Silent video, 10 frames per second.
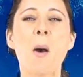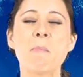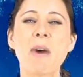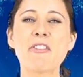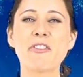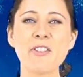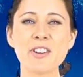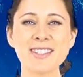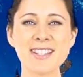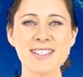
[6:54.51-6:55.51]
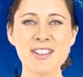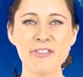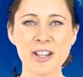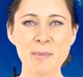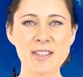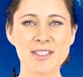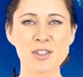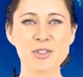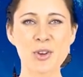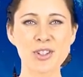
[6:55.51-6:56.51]
My favorite Disney film is The
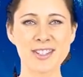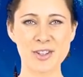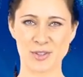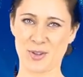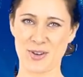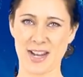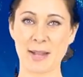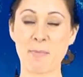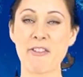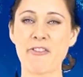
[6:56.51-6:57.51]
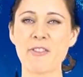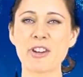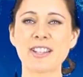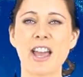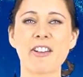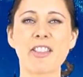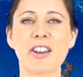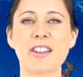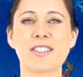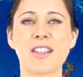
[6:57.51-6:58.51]
Sword in the Stone, and my favorite
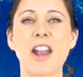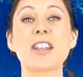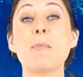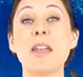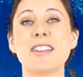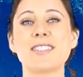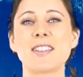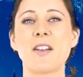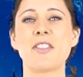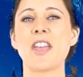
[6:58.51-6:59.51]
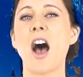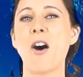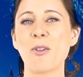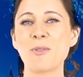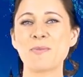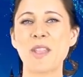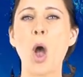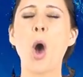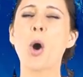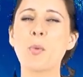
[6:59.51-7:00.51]
character is Archimedes, the owl.
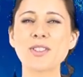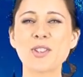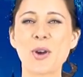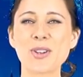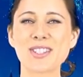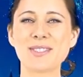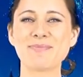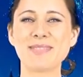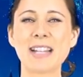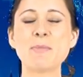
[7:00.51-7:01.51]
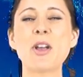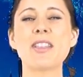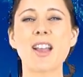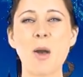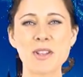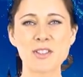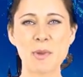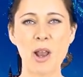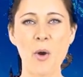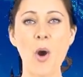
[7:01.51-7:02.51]
What's yours? Let me know in the comments
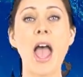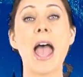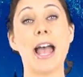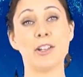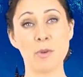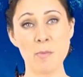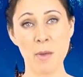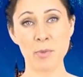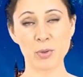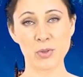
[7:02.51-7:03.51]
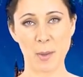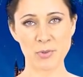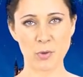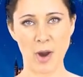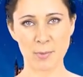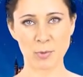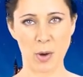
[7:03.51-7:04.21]
below, and remember to subscribe to